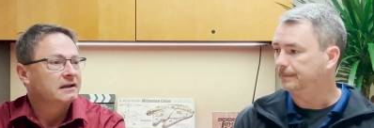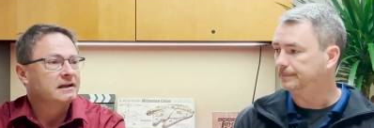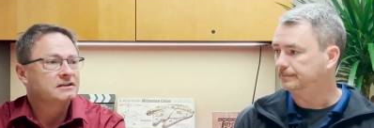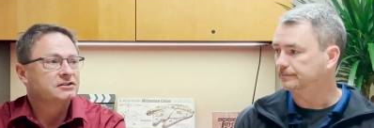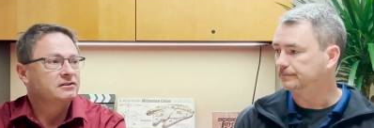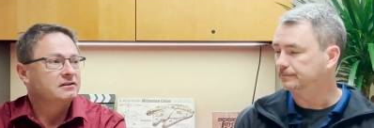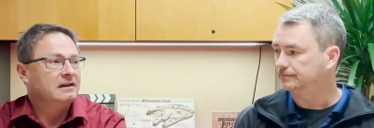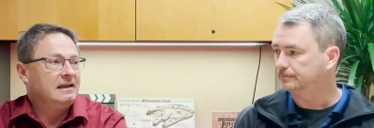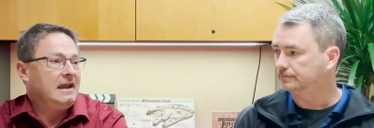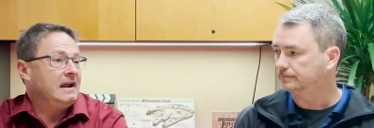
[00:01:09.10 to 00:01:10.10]
Speaker 1: is there
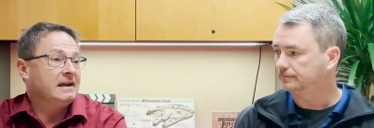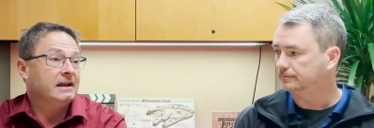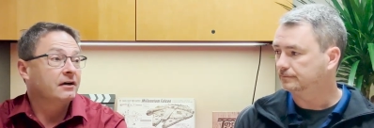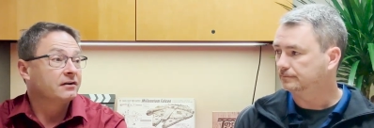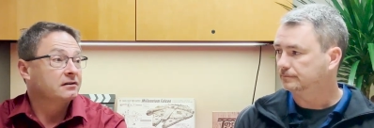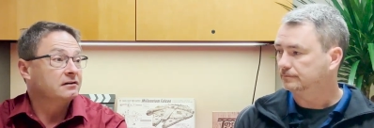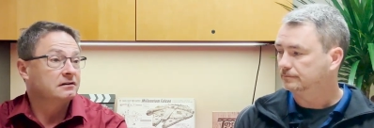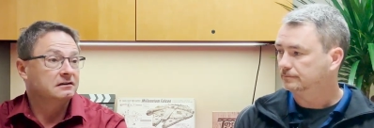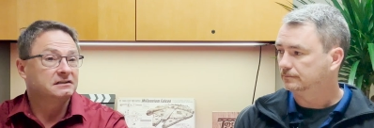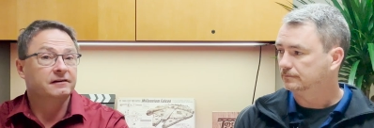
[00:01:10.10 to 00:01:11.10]
any other
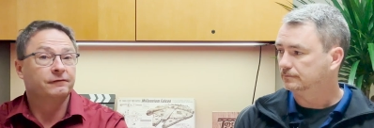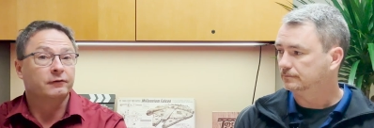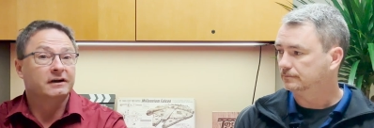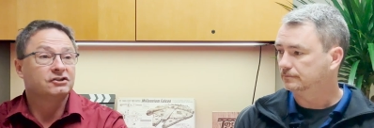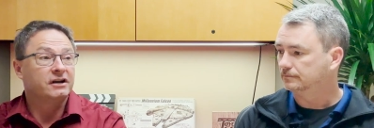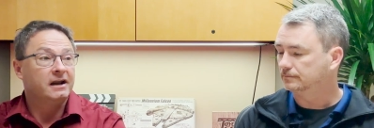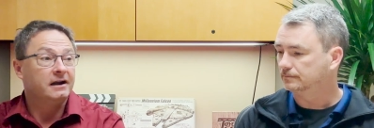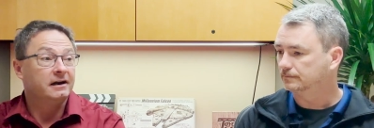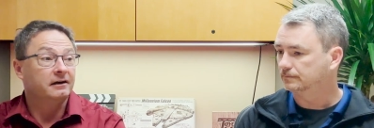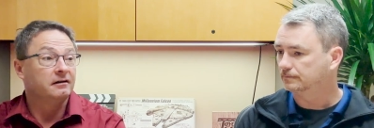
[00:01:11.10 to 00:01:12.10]

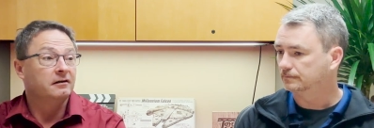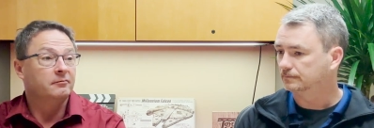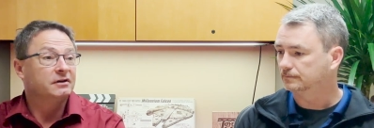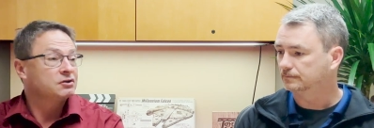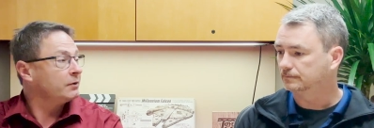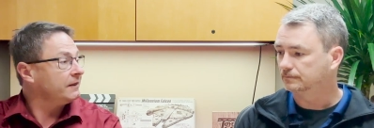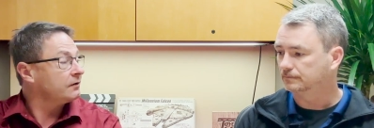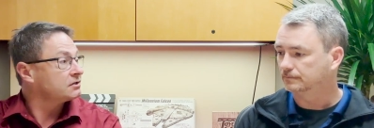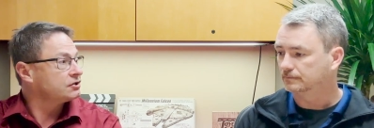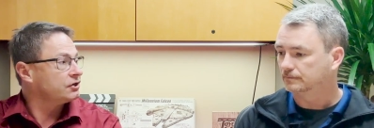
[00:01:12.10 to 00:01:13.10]
differentiating between
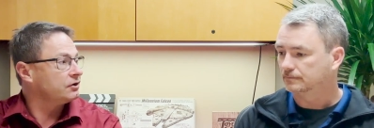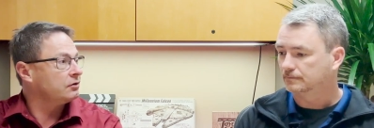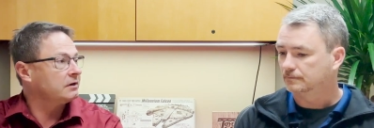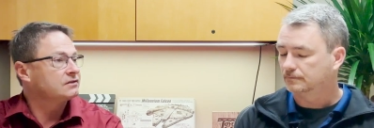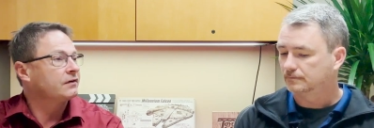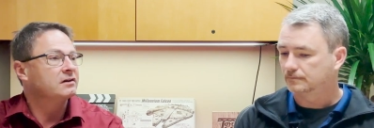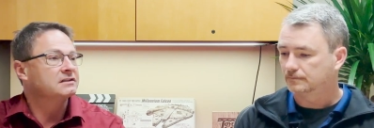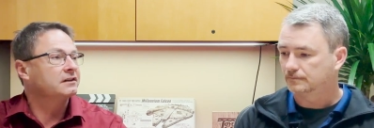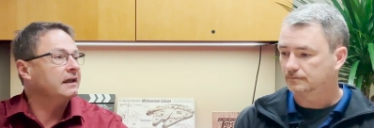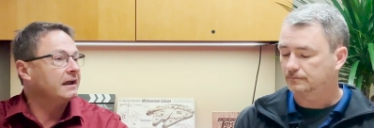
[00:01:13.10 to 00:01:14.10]
those two as far as
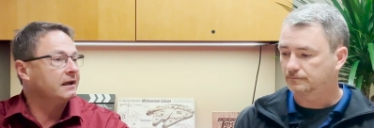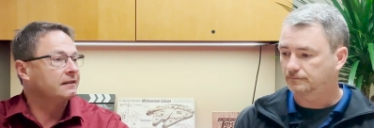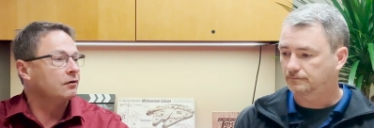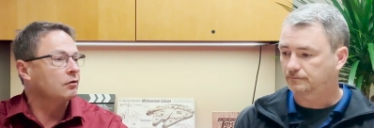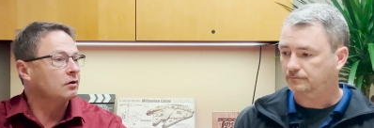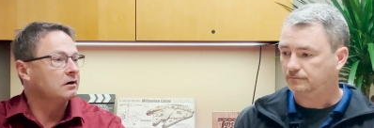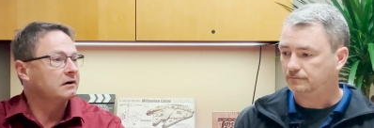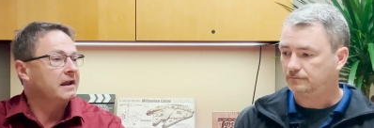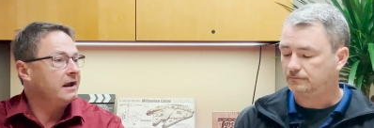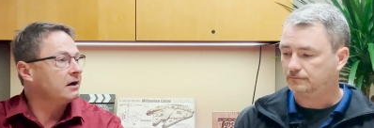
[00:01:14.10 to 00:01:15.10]
length or
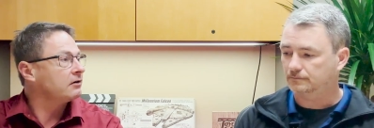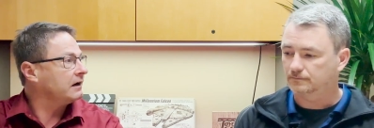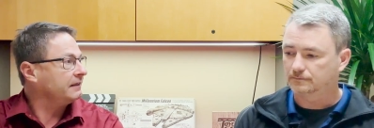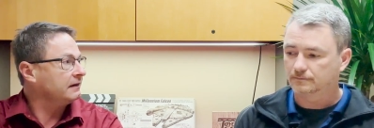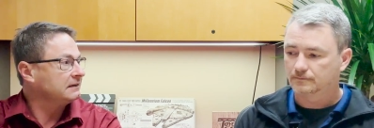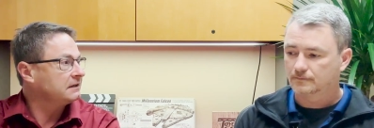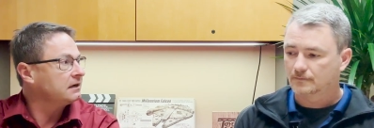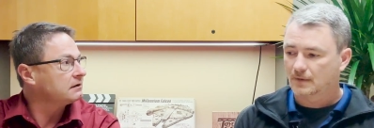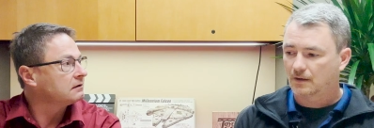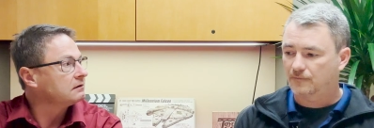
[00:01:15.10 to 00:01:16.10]
Speaker 2: care or anything like
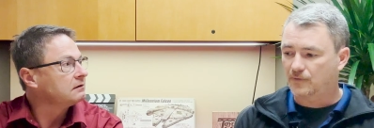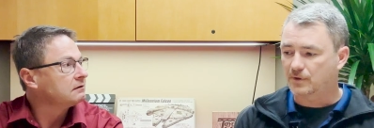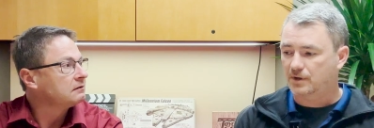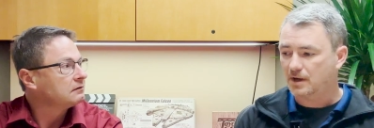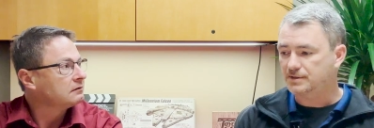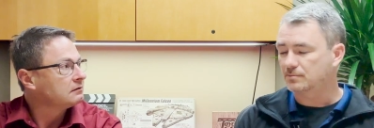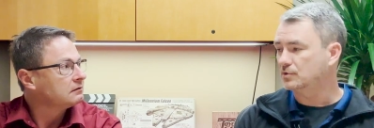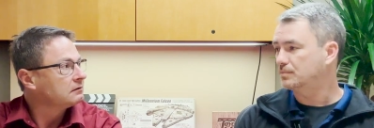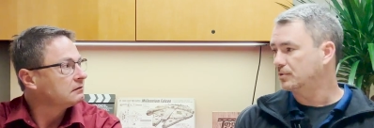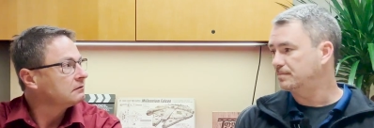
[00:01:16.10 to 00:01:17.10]
that? From the customer's
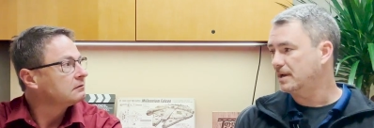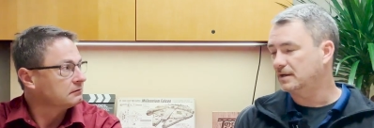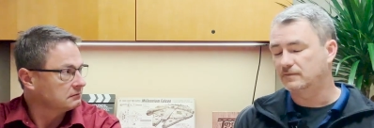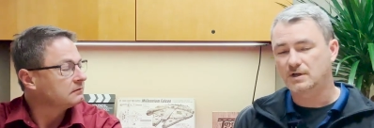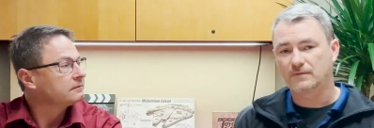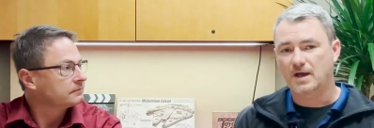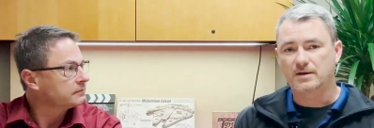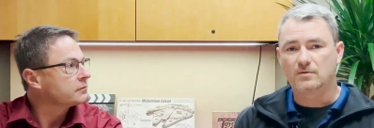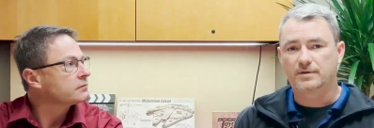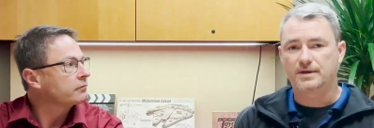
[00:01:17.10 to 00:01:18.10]
perspective, Jeff, I
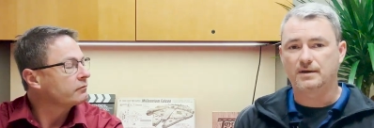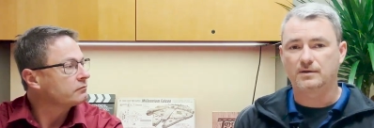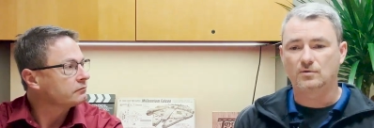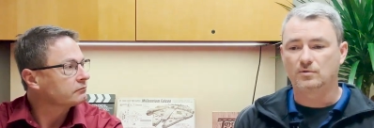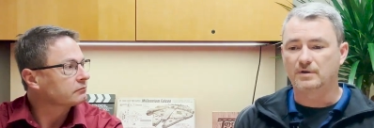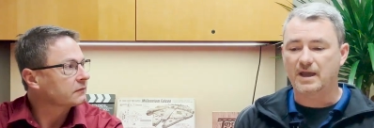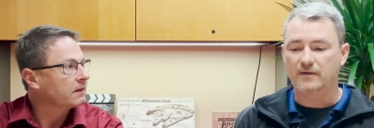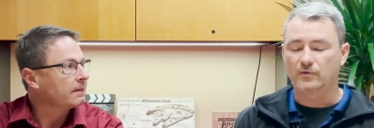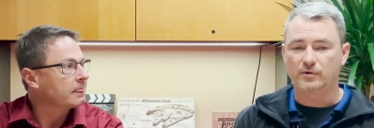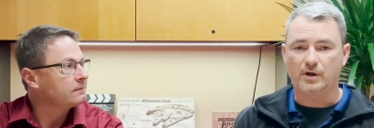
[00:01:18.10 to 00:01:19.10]
don't think you'll
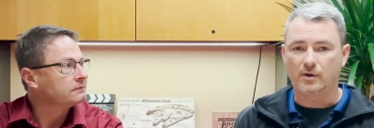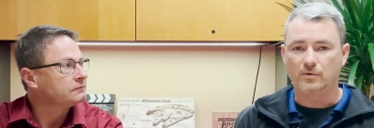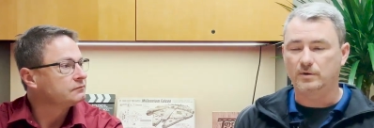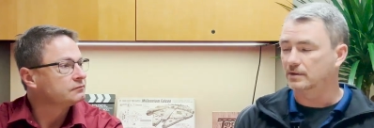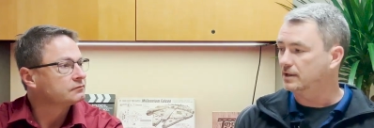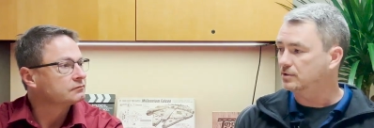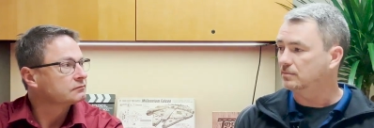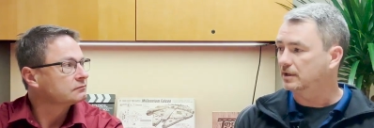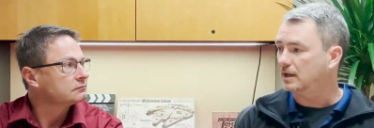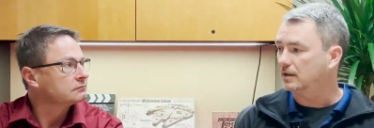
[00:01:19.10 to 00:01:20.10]
ever know unless your
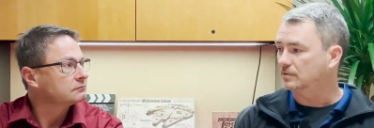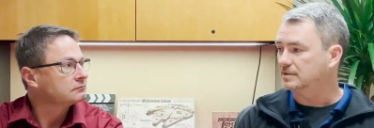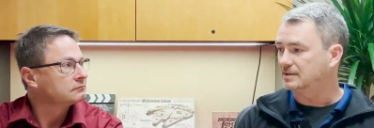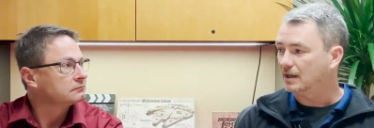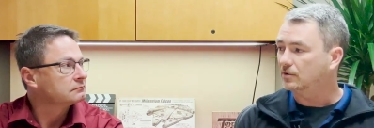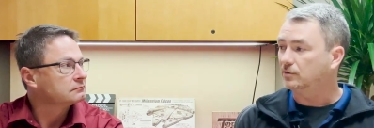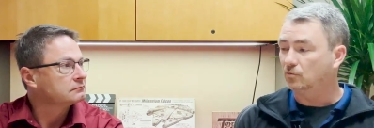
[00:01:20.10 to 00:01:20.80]
mechanic was to tell you